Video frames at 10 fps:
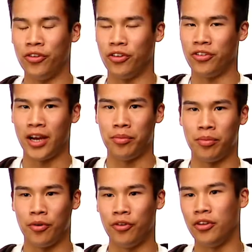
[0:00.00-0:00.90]
the type of
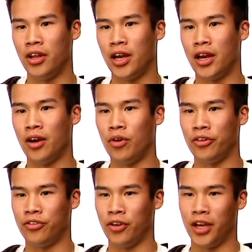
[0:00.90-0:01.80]
person that
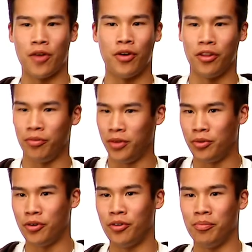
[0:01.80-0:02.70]
wants to hang out with other
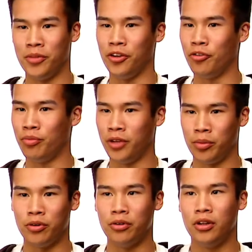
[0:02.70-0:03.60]
people and meet new
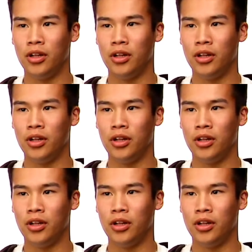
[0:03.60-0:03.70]
people.